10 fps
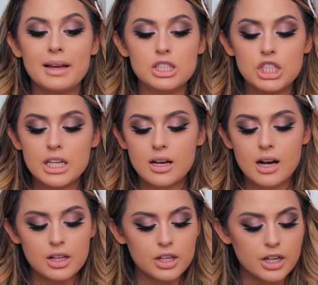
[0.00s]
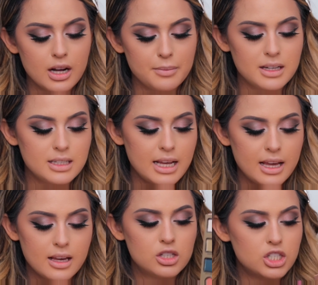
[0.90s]
my cheek color, I'm going to
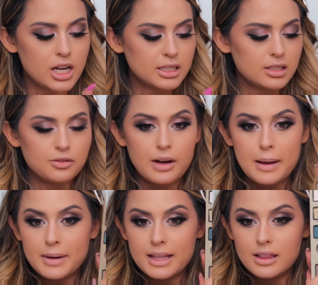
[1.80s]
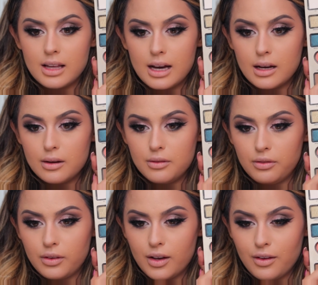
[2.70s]
take Justify My
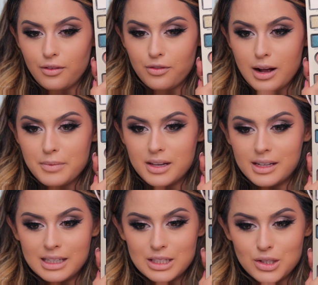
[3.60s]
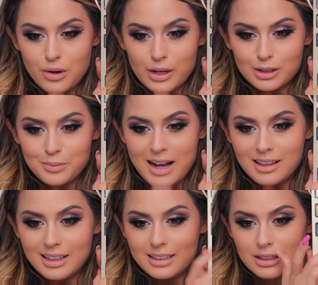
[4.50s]
Love from the Nikkie Tutorials
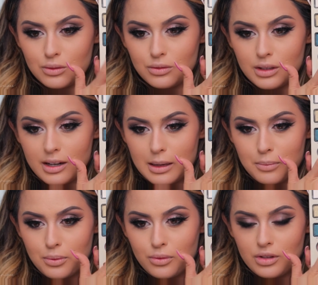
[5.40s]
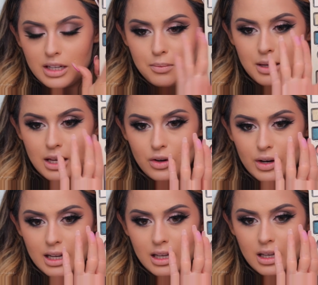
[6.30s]
palette. This very pretty pink right